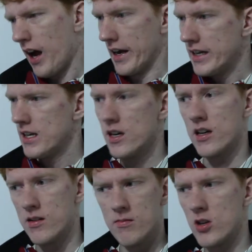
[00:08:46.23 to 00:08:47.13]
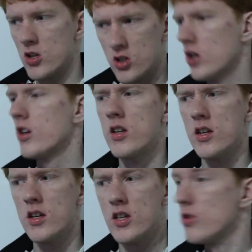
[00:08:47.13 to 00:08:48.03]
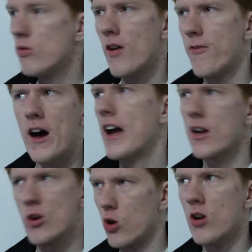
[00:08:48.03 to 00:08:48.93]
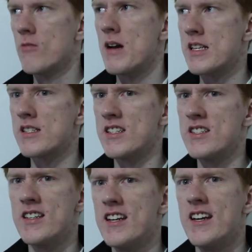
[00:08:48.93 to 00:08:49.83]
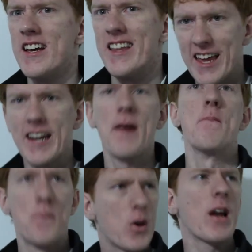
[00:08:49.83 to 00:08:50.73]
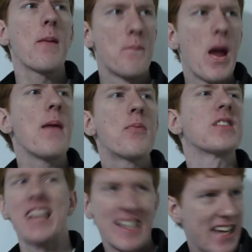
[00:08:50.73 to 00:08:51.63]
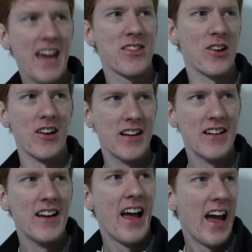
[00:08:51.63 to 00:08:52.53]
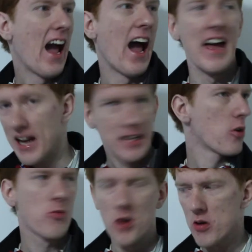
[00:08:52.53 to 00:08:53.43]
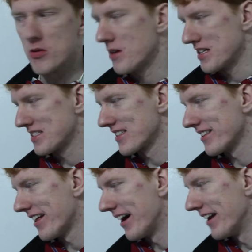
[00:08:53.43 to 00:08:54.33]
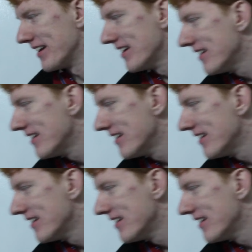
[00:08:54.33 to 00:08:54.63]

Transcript: I need a good, unifying core message that can bring people together. And I don't know the rest of the line.